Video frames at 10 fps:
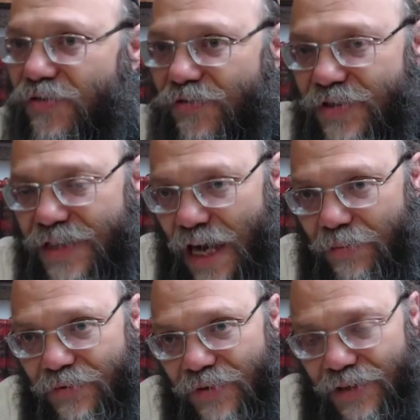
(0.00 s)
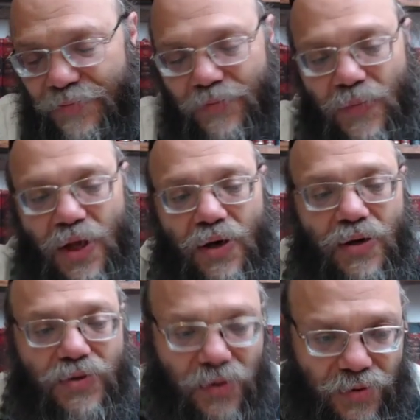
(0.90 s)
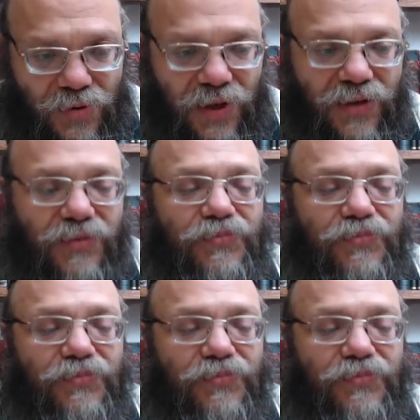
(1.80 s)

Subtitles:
the first cup, right? So also here.